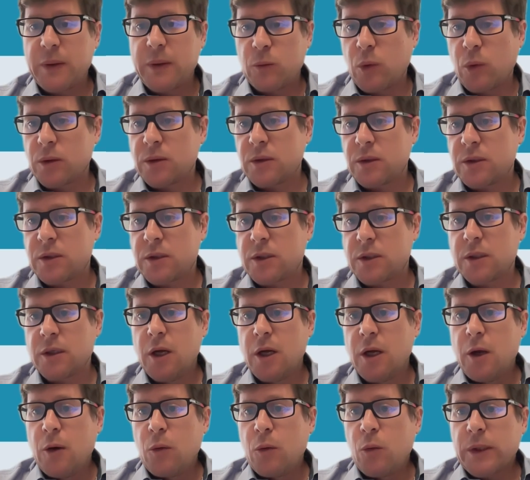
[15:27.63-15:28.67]

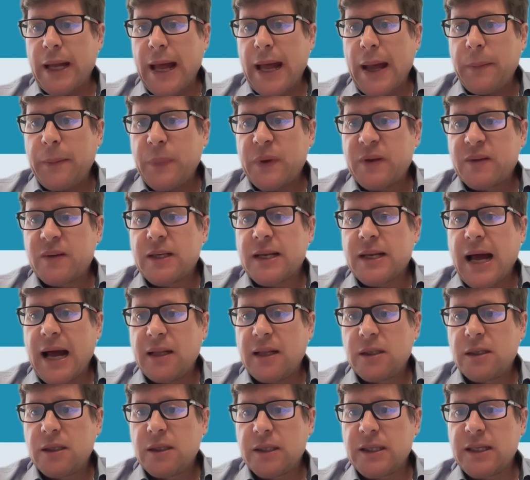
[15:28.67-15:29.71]
What happens in
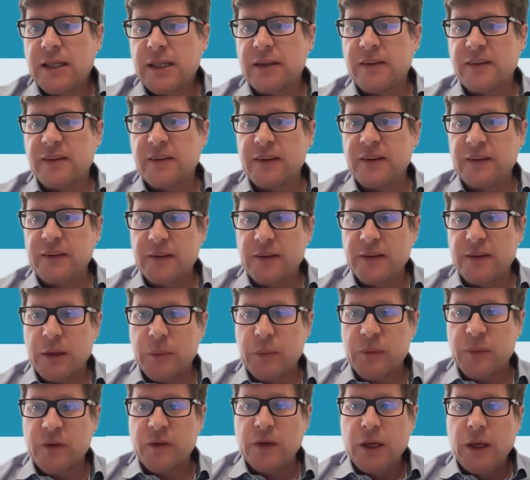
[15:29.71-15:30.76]
other legal systems